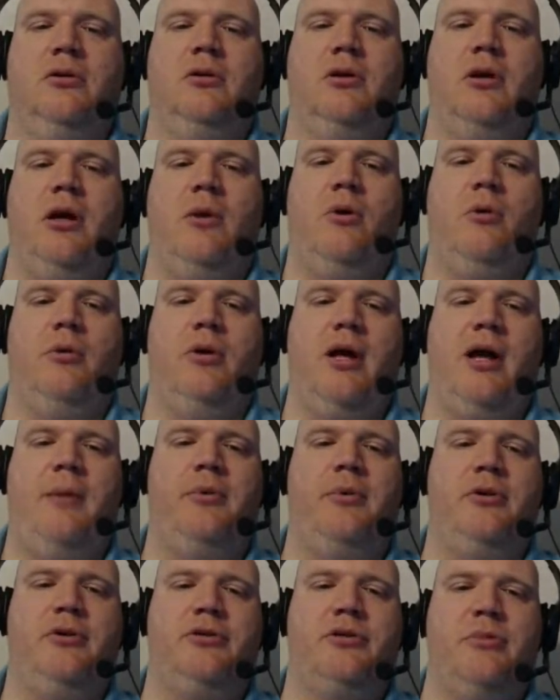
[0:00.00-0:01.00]
And what will
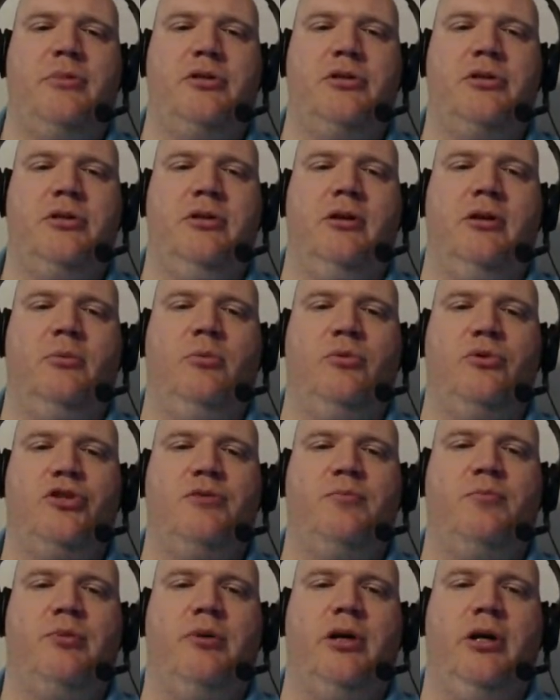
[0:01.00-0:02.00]
happen is that mycelium will
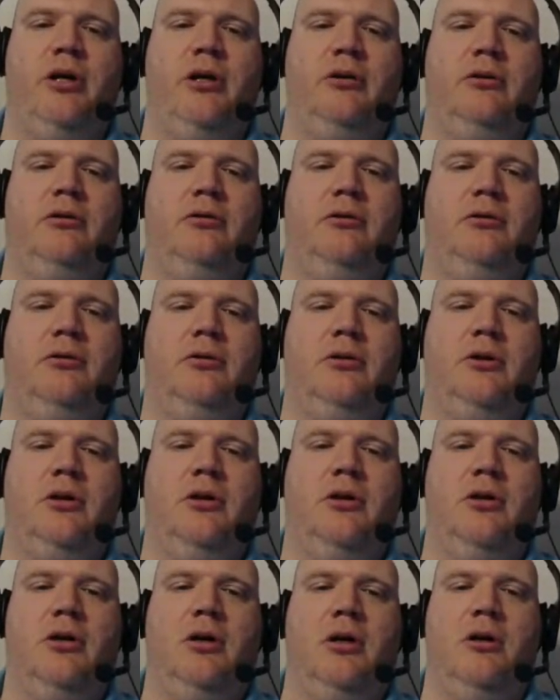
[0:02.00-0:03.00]
spread
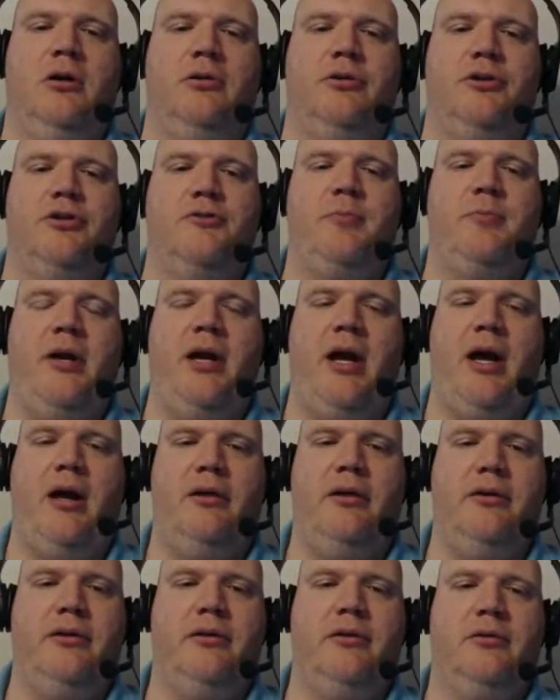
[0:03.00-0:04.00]
along this
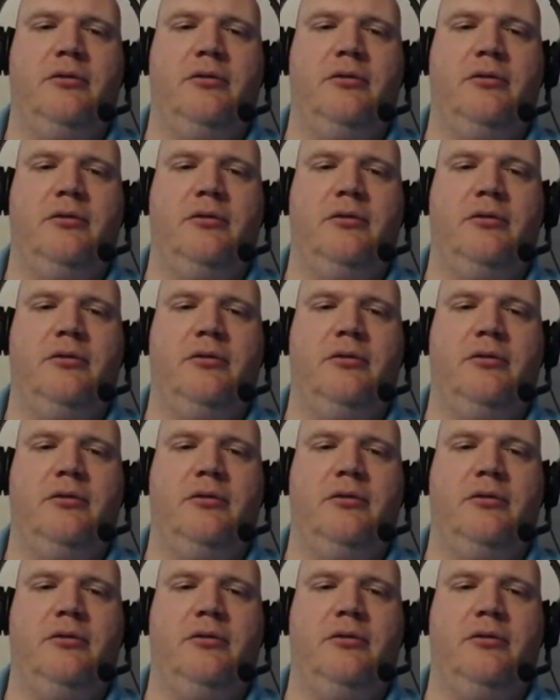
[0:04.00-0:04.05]
path.